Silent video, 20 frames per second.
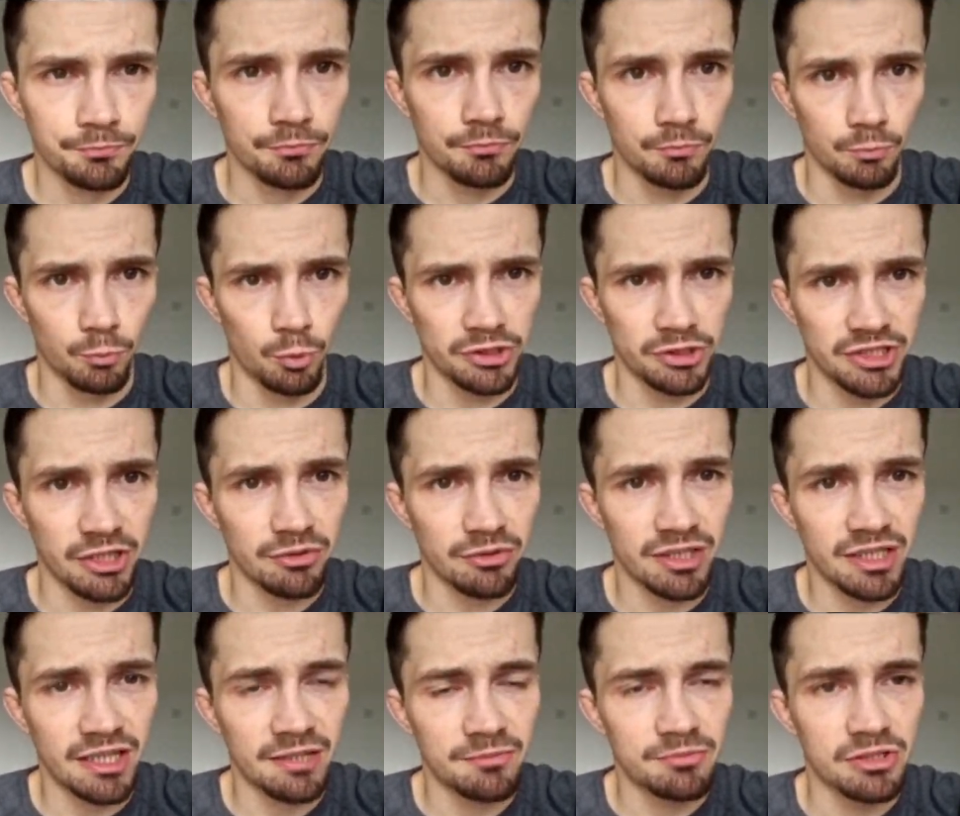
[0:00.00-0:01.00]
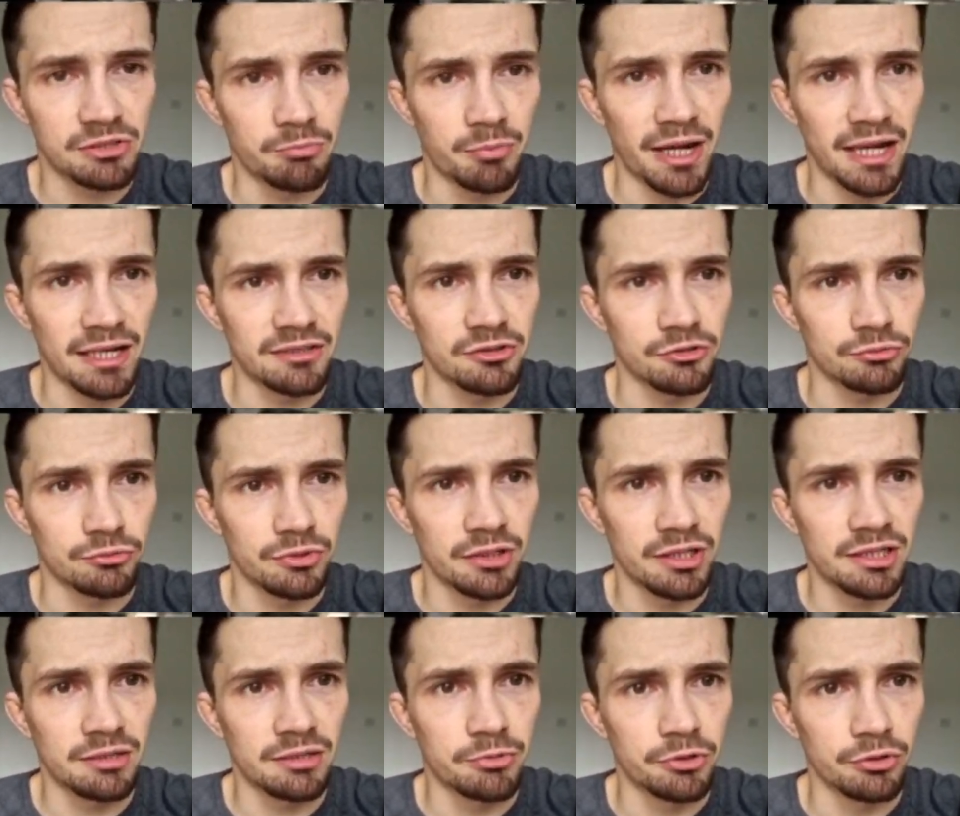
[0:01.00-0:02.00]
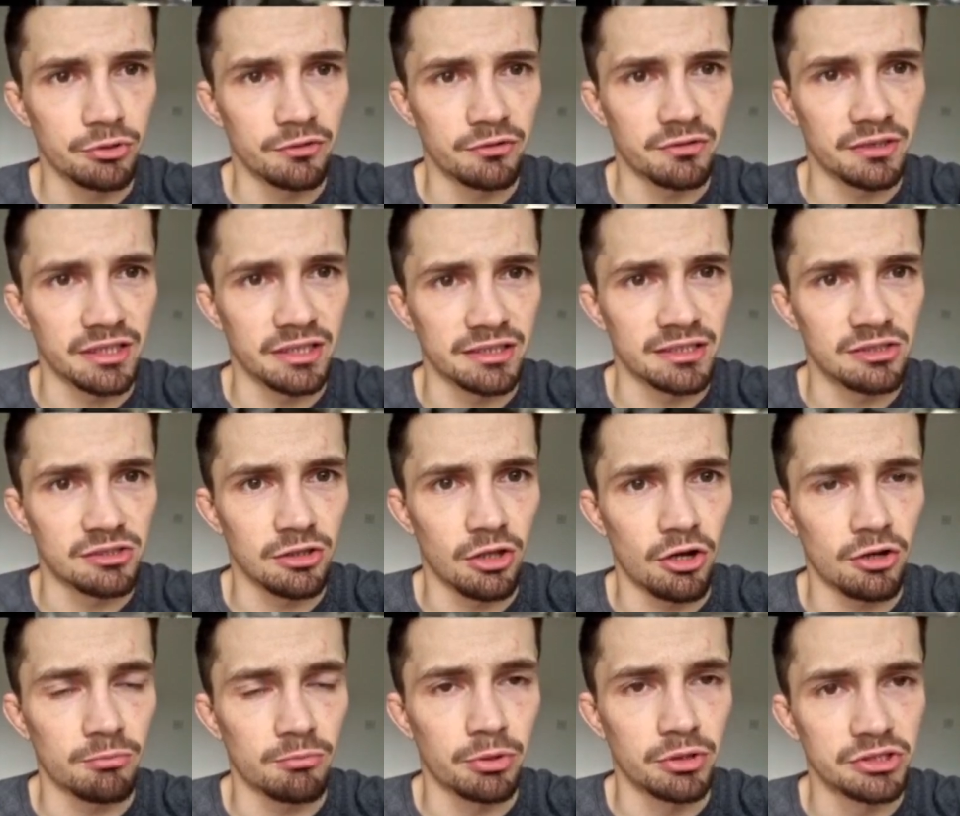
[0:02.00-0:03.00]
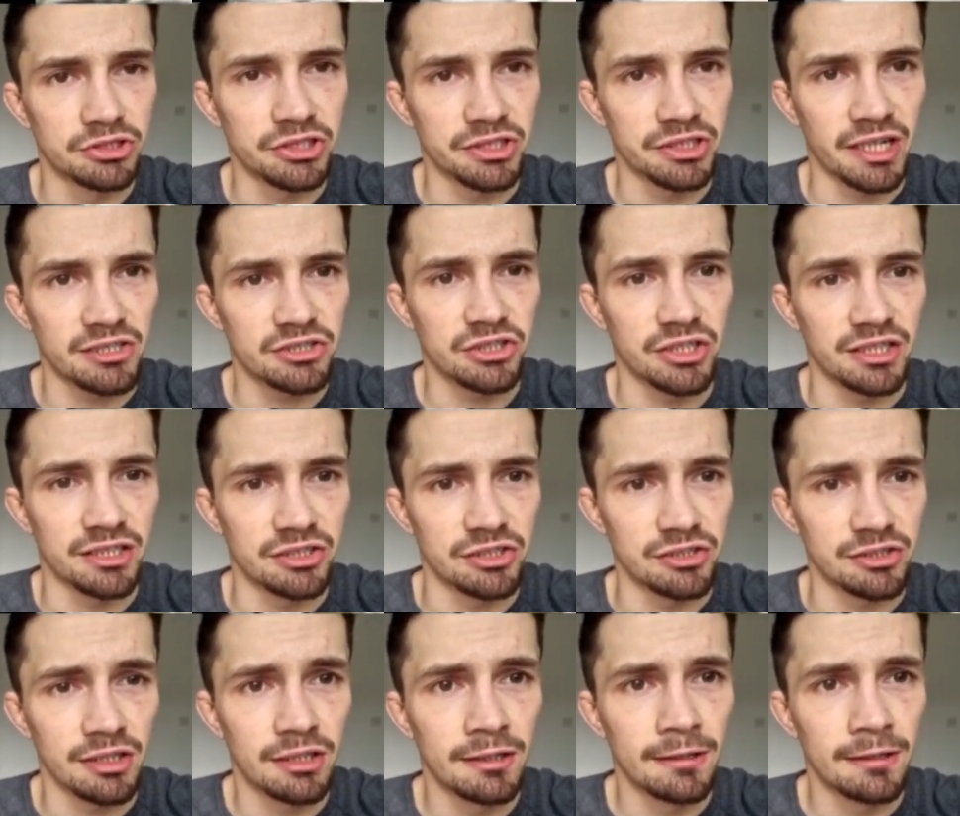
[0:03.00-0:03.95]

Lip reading: Watch how he keeps his balance really beautifully in these long punching exchanges.